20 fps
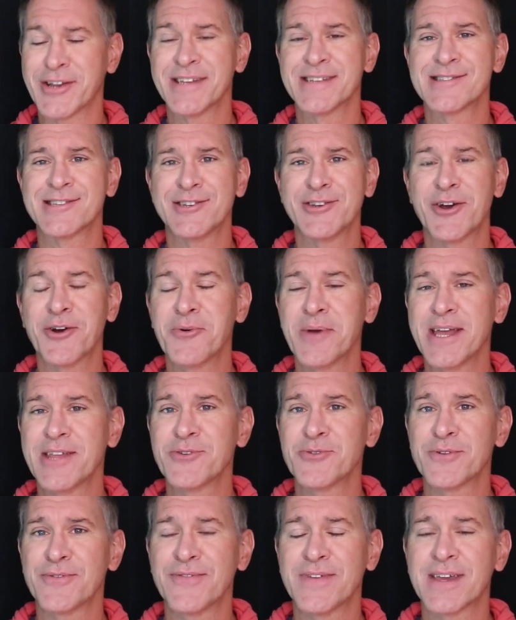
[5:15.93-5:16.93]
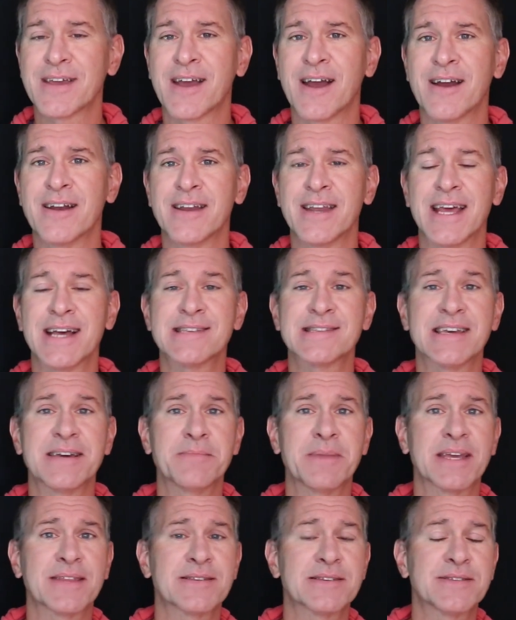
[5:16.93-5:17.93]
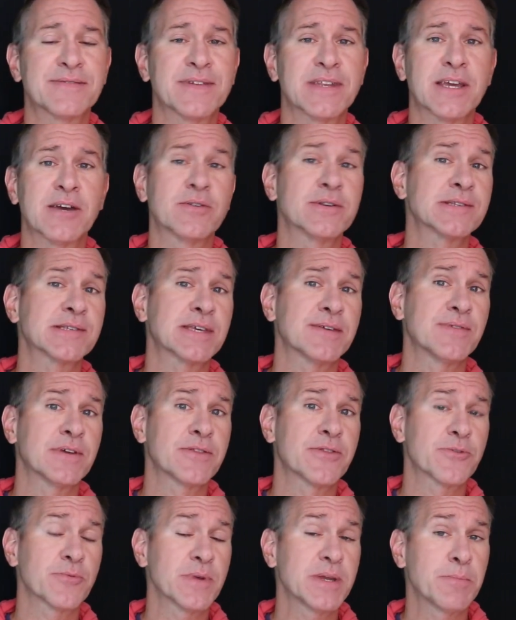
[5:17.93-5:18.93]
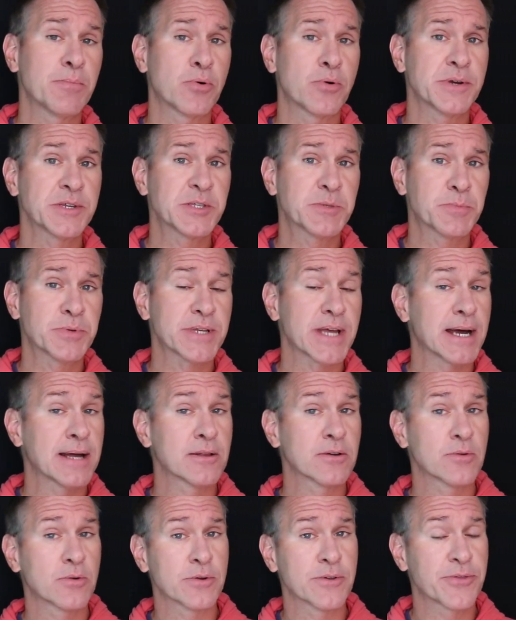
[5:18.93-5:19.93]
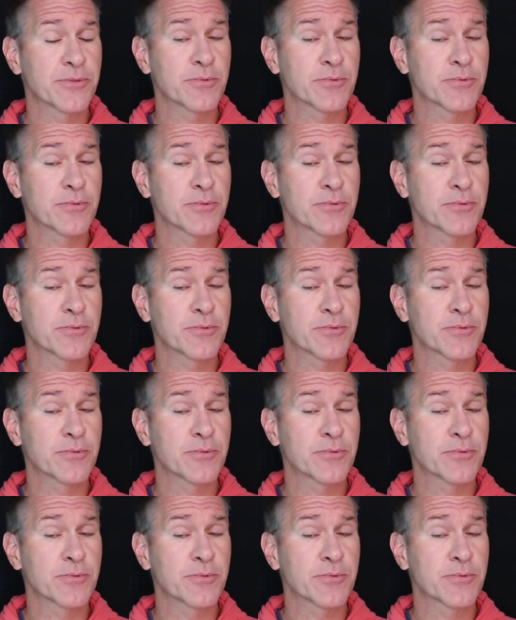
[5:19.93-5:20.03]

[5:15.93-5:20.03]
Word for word: It is a no annual fee card and as I make this video it is giving 3 points per dollar or